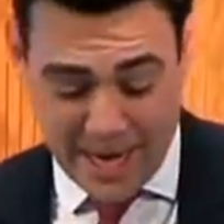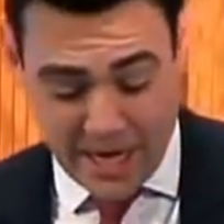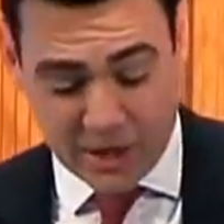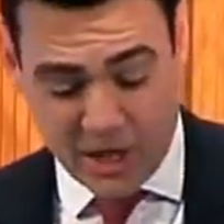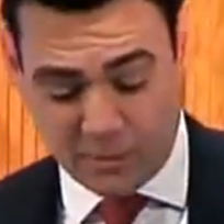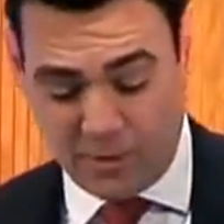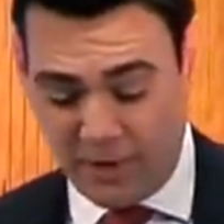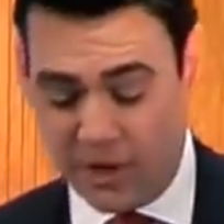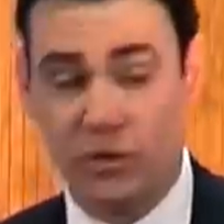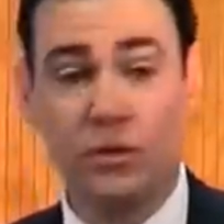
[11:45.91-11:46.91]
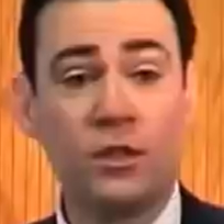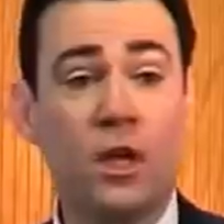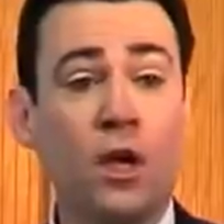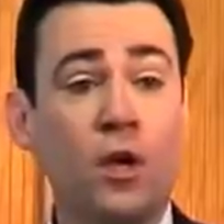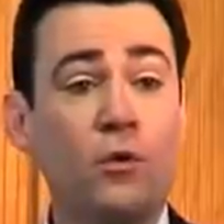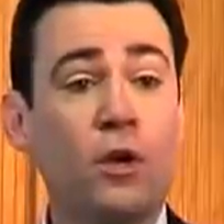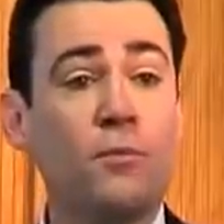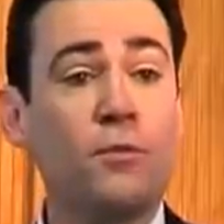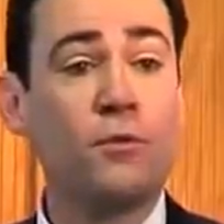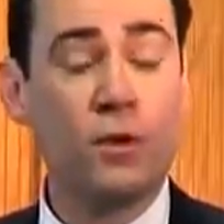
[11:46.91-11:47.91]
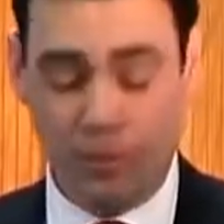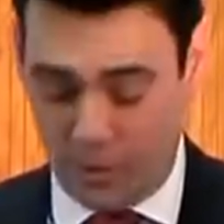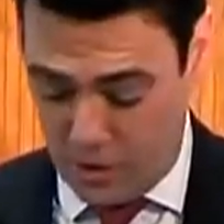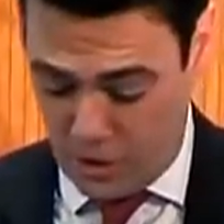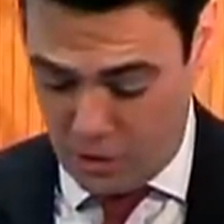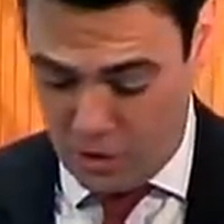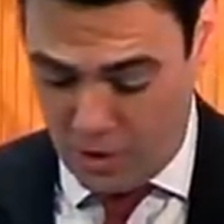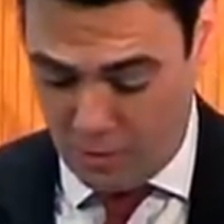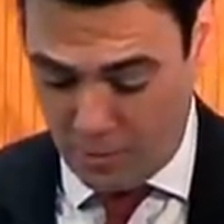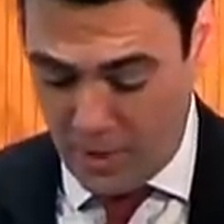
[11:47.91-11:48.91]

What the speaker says: NHS professionals who come through the door.